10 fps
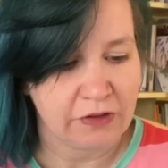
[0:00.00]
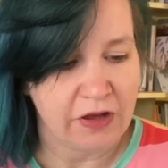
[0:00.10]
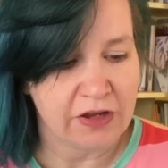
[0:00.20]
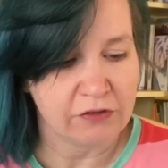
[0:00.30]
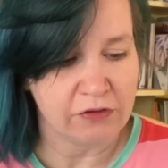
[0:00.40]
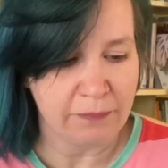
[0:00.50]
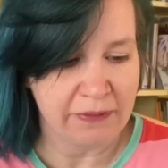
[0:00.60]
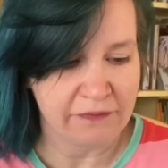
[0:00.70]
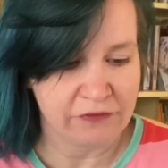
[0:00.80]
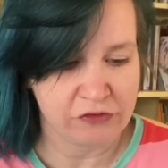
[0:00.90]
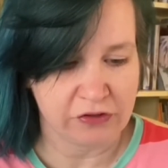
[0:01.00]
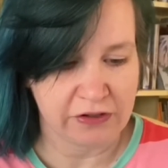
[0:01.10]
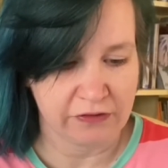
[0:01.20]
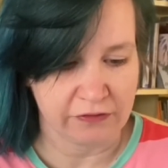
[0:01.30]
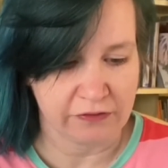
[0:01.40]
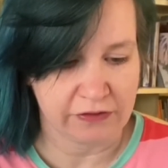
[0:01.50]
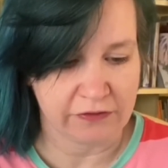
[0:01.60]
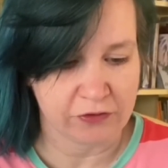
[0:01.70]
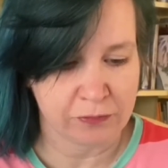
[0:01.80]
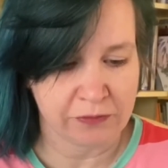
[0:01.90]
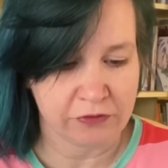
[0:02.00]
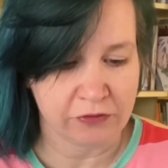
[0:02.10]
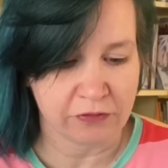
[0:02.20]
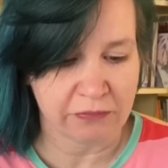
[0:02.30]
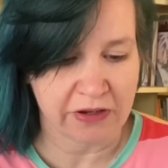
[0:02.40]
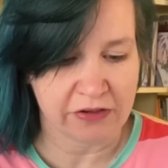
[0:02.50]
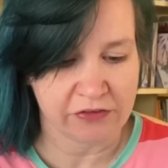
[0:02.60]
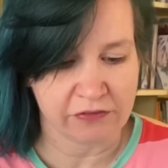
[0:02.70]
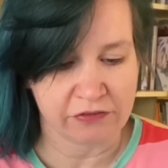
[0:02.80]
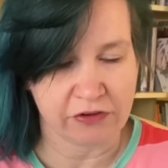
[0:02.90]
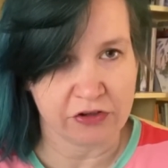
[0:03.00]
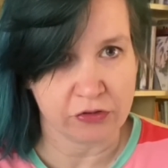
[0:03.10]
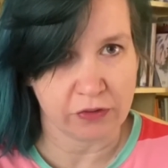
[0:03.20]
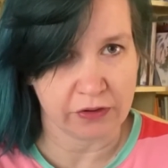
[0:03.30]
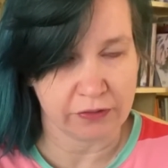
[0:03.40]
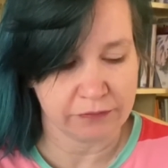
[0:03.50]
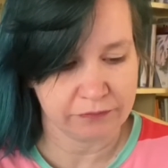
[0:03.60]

I crop out the trailer and the splintered remains of the front door.